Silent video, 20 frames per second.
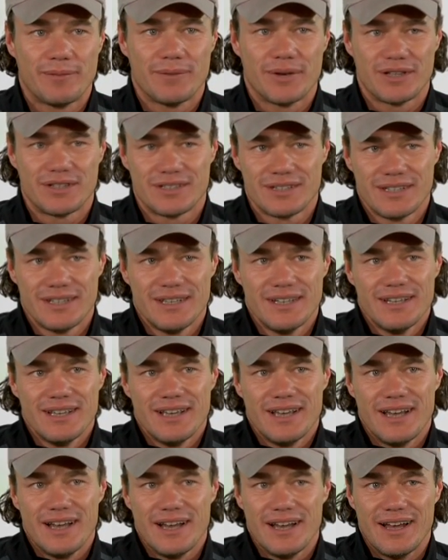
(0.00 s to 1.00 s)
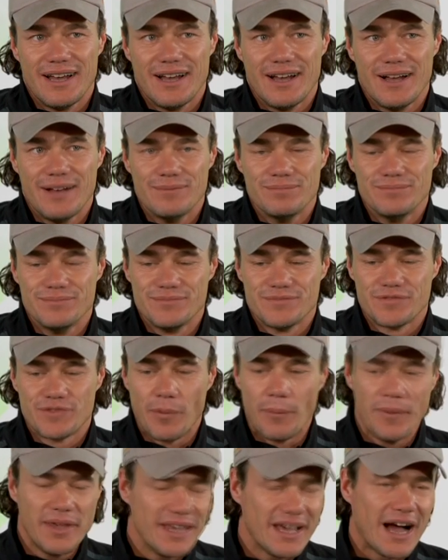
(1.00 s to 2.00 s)
But for
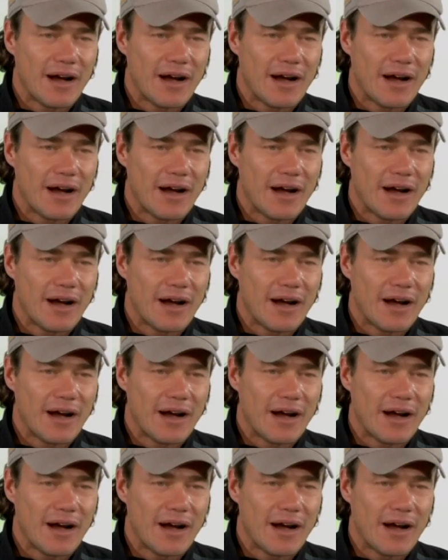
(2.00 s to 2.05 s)
me,